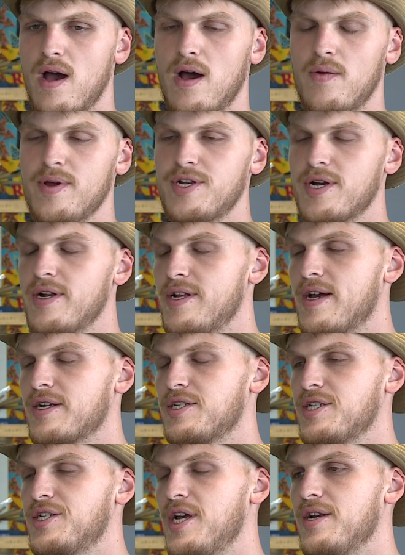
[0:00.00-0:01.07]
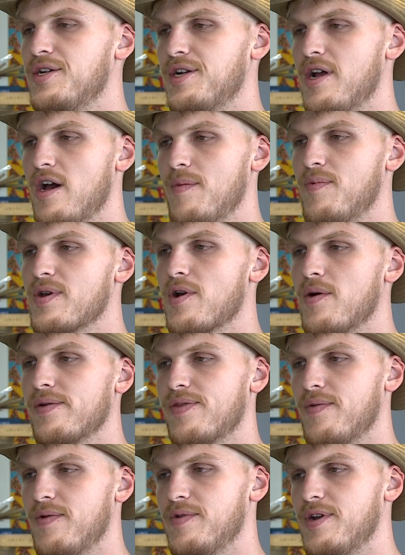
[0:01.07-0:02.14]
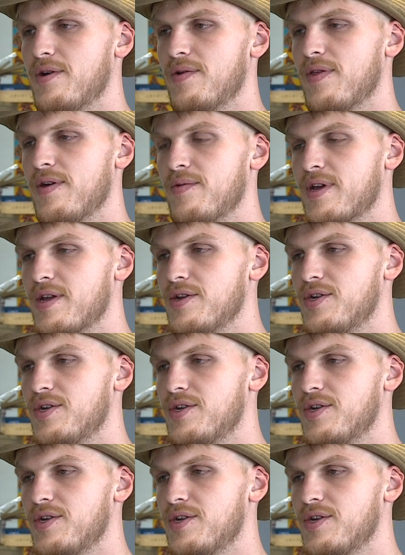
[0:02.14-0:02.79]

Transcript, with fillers: Uh, we try to actually change it up. We go with what we know that we can